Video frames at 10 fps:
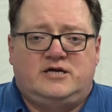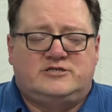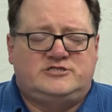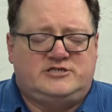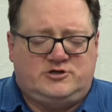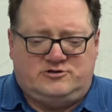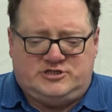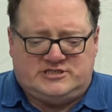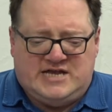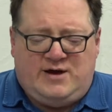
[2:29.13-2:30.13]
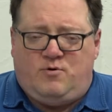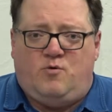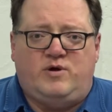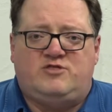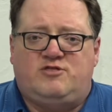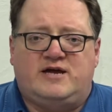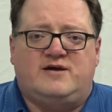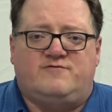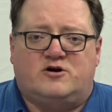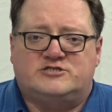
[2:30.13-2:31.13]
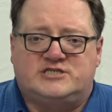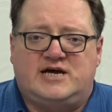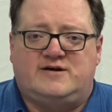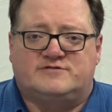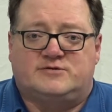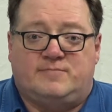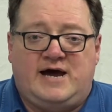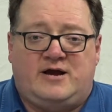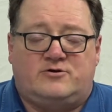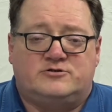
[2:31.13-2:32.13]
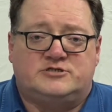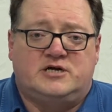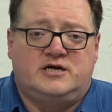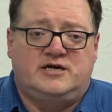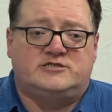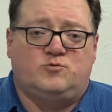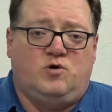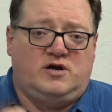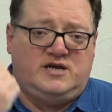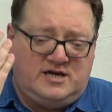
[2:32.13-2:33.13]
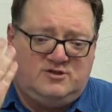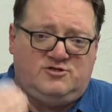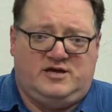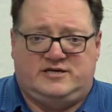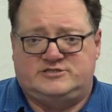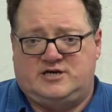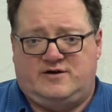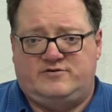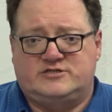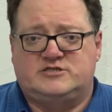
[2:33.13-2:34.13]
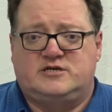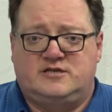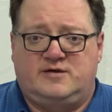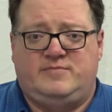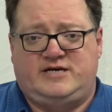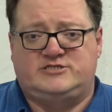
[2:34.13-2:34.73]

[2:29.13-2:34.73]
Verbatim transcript: See, church, it's not what we think of ourselves that matters, it's what he thinks of us that makes the